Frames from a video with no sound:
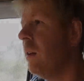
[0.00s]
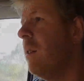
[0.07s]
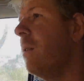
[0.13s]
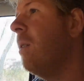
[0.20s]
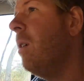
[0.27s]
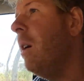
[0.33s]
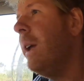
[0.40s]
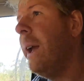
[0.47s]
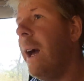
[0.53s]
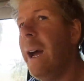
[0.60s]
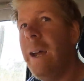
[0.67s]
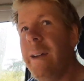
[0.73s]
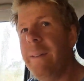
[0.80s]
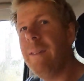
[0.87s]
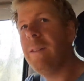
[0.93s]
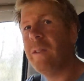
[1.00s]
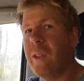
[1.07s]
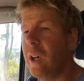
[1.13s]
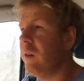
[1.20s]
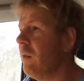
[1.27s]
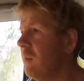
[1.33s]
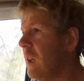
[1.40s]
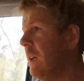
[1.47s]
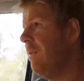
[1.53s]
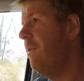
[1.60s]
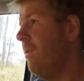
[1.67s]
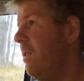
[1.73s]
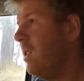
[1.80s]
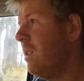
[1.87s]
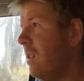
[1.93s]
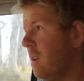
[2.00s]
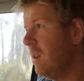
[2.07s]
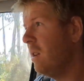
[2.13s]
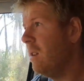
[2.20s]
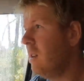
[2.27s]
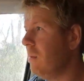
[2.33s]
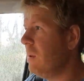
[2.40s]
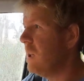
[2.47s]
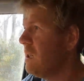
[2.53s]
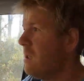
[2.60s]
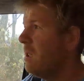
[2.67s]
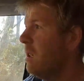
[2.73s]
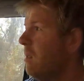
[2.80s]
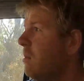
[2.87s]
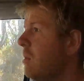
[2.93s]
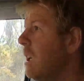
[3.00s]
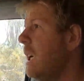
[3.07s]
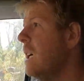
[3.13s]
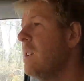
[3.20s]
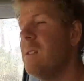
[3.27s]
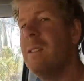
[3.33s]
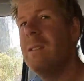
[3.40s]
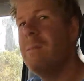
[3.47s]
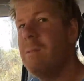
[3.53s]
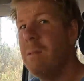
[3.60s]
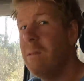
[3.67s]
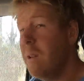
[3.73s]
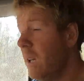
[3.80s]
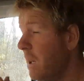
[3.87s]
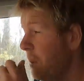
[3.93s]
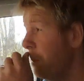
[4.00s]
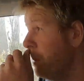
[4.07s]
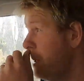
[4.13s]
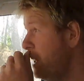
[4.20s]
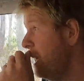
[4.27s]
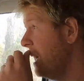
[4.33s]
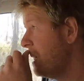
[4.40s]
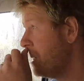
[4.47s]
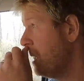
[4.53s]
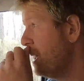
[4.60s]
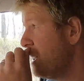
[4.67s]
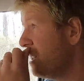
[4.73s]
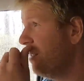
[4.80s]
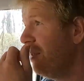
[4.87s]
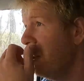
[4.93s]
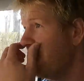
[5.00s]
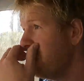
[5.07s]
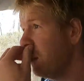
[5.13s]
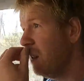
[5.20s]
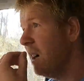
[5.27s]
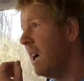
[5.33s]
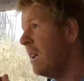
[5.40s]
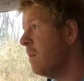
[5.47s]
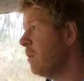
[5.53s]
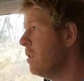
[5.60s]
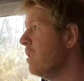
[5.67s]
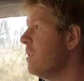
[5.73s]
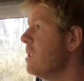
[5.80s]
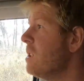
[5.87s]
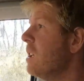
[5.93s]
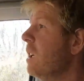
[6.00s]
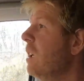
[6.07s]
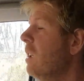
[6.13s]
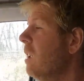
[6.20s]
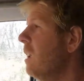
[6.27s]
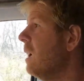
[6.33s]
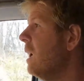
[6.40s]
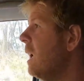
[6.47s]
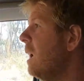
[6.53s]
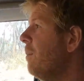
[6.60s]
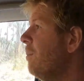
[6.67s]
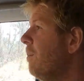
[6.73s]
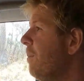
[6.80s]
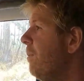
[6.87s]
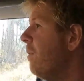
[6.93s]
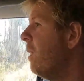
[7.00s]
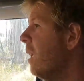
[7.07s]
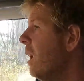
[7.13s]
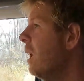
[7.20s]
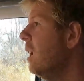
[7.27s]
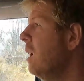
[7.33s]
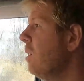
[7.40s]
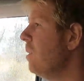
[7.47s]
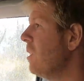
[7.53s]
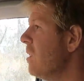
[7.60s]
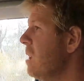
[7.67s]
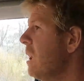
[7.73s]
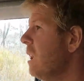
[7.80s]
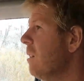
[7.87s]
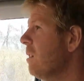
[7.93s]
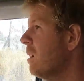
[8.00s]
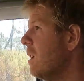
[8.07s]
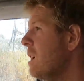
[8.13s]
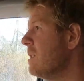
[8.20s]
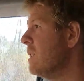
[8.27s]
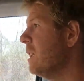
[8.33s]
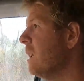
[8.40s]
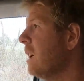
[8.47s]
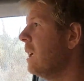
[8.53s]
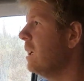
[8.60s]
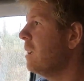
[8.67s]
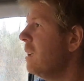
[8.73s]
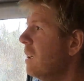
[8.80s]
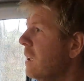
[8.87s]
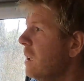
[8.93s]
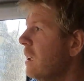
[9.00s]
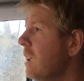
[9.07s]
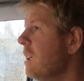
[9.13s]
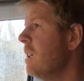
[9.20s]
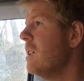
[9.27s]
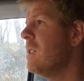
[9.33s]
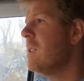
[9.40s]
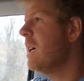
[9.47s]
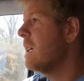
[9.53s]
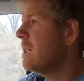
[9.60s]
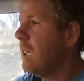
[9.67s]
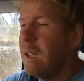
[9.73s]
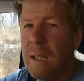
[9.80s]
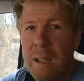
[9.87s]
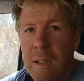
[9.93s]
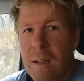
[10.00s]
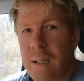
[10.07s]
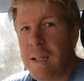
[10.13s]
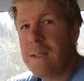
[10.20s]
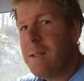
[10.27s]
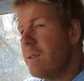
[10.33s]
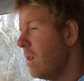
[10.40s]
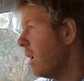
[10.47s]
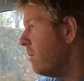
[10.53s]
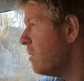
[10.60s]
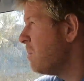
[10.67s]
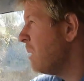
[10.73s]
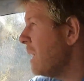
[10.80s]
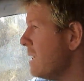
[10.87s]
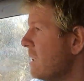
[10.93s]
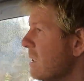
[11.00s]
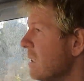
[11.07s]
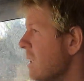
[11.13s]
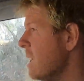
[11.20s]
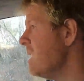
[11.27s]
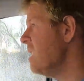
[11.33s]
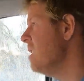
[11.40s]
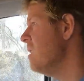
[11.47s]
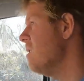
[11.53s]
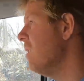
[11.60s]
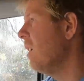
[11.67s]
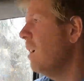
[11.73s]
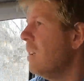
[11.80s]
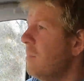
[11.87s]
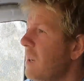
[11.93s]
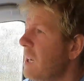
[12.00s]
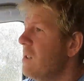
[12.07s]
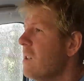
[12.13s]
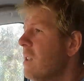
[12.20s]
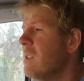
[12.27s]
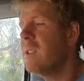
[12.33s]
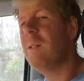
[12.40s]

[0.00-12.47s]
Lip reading: Rightio, so we've left Mount Terrible Hut. It's quite pretty actually, that's the first real hut we've driven to. We're slowly realising that it takes a lot longer to drive to places than you imagine.